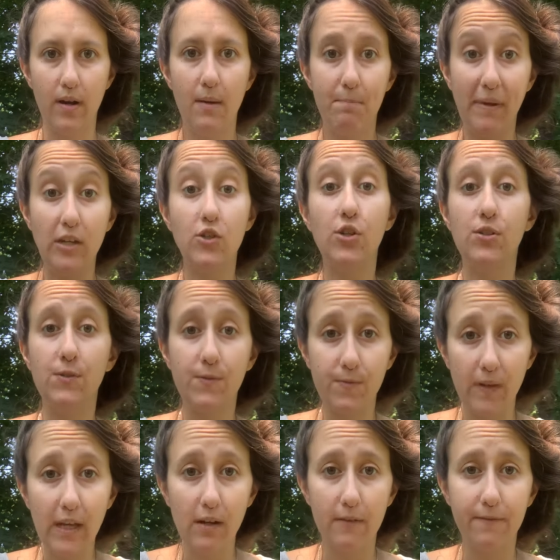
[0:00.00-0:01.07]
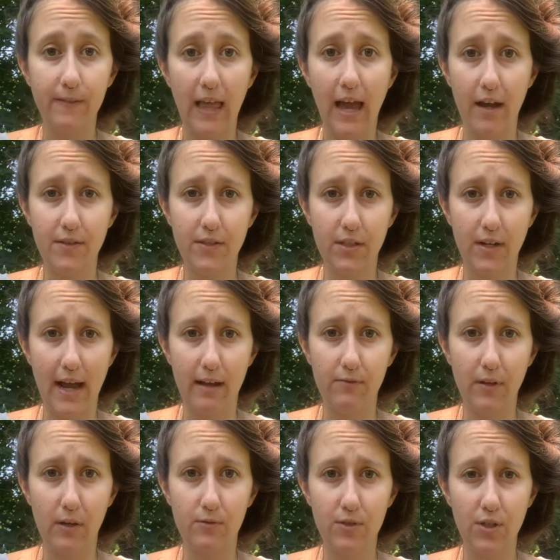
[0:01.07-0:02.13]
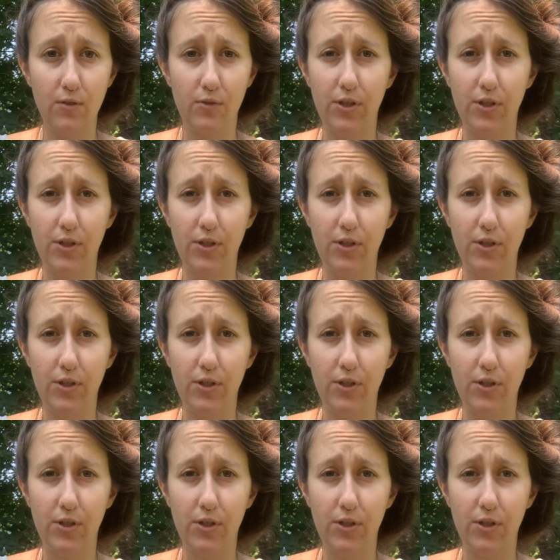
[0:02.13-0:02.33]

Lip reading: Make sure your feet are flat on the ground though too.